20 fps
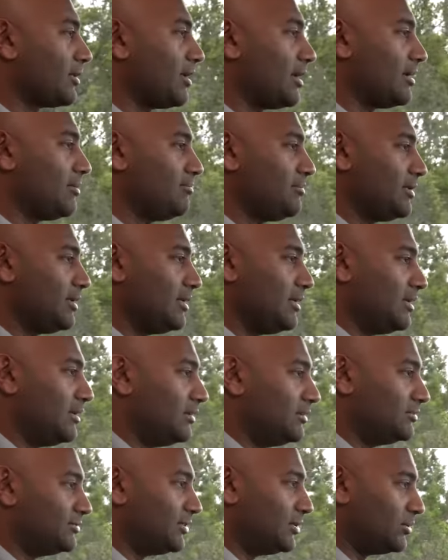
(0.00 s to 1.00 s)
Okay.
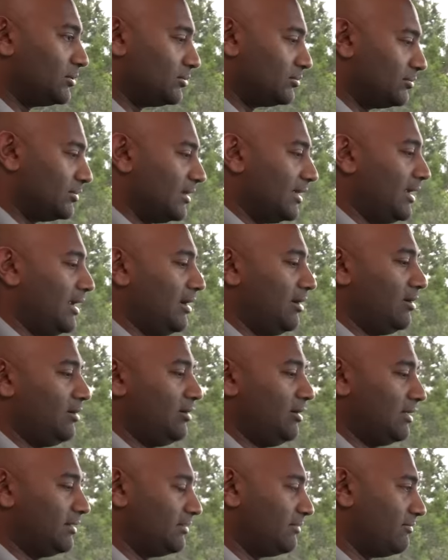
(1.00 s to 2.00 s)
So
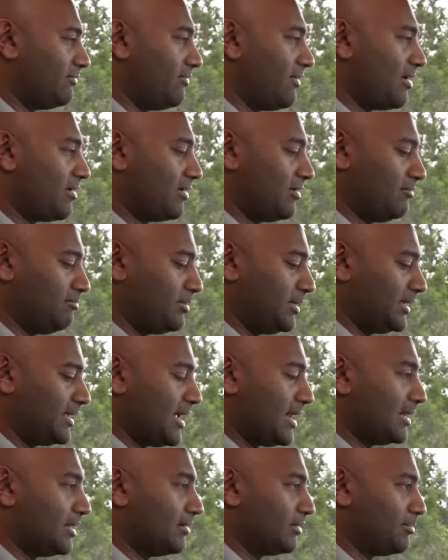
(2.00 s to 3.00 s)
here in the very
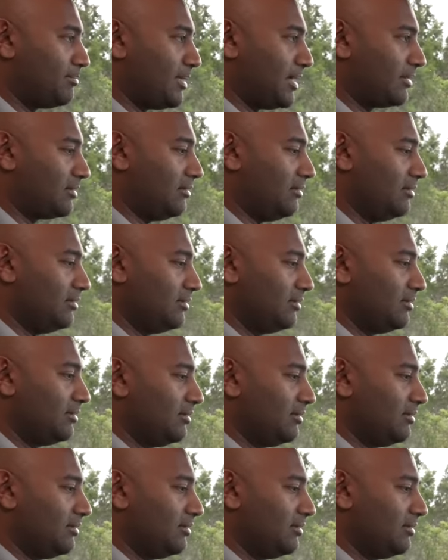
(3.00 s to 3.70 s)
beginning of the pedal,